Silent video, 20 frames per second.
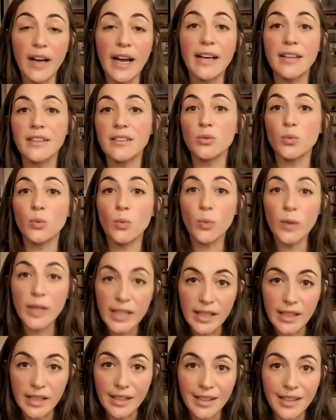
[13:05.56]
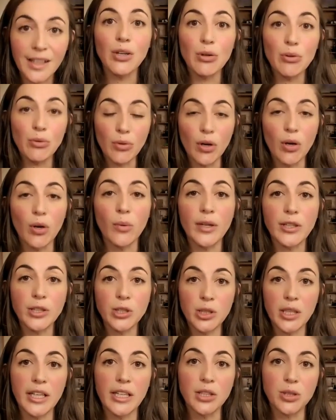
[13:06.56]
as we grow and
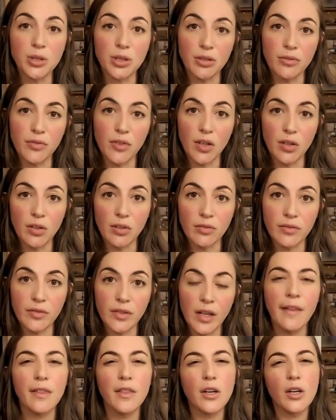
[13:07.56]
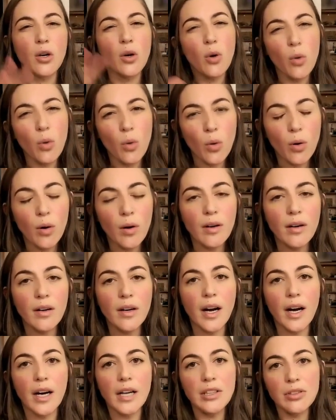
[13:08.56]
change and evolve. The
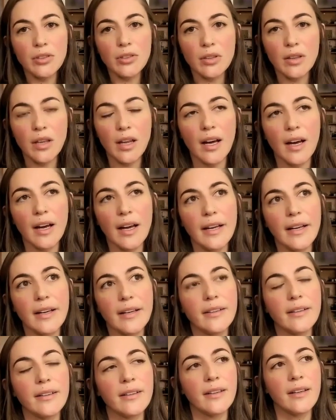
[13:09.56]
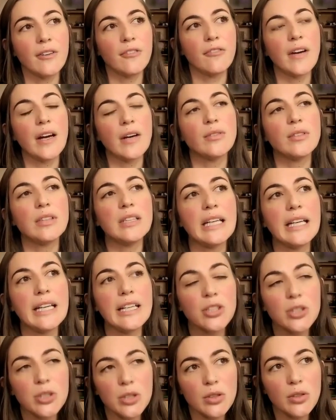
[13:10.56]
core underlying
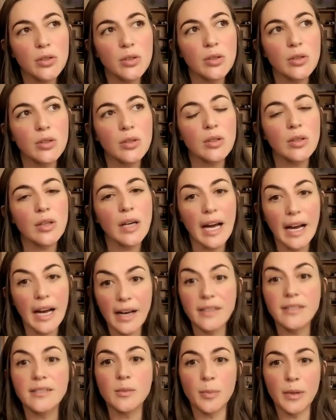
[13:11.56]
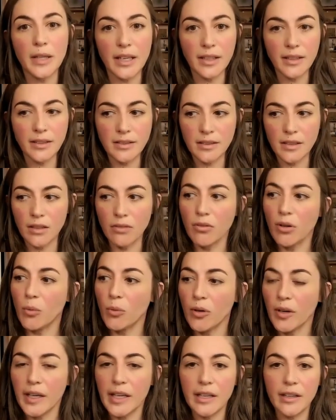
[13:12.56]
foundational aspect of what
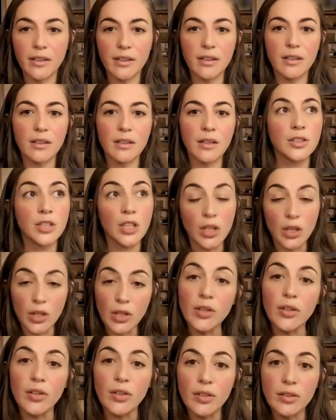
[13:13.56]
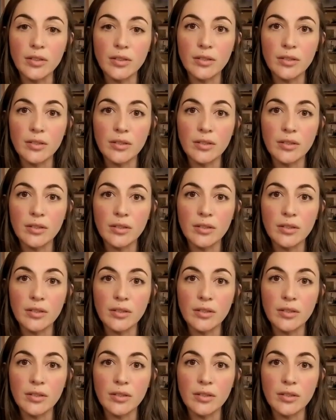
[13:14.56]
we're here to learn